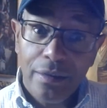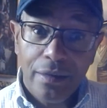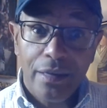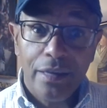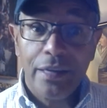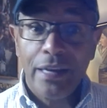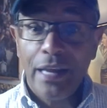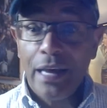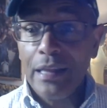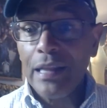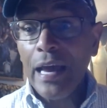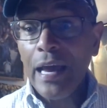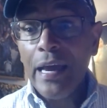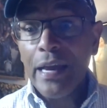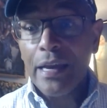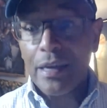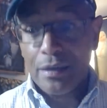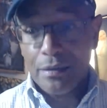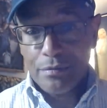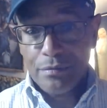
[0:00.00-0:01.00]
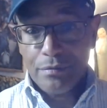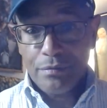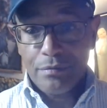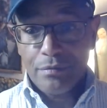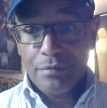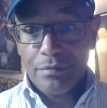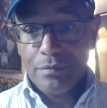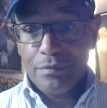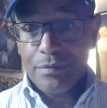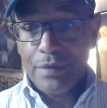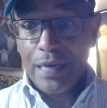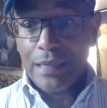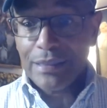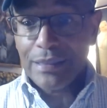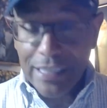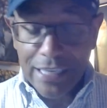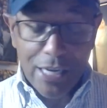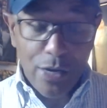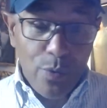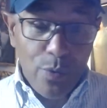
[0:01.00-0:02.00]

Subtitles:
in LA. I think he